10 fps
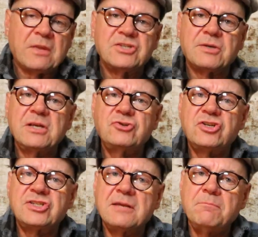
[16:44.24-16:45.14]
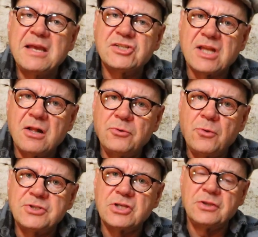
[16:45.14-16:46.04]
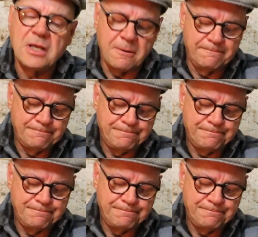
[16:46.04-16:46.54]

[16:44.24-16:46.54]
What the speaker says: Some interesting mezcal notes in there.